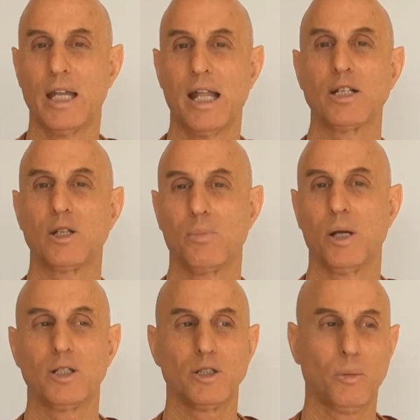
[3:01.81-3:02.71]
a nicer
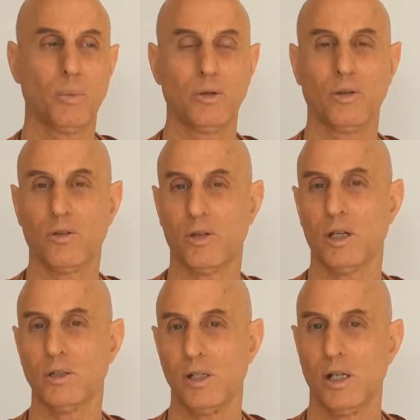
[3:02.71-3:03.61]
place to put the
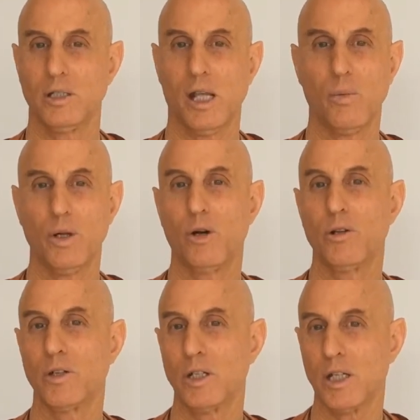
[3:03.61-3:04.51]
things that we don't
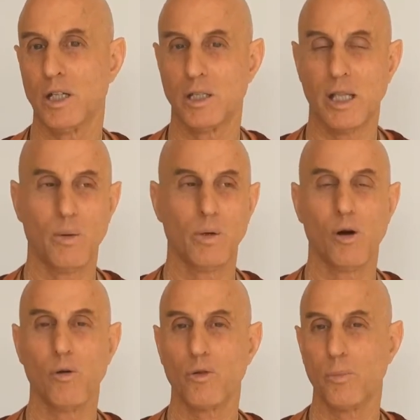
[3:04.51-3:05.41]
even need, that we
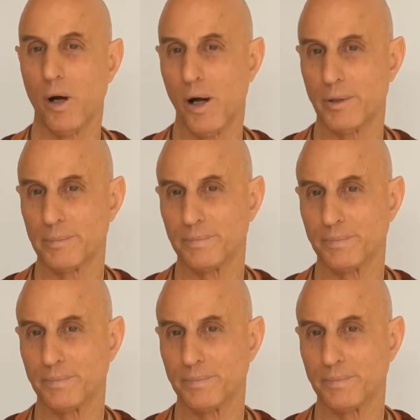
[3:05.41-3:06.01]
overbought.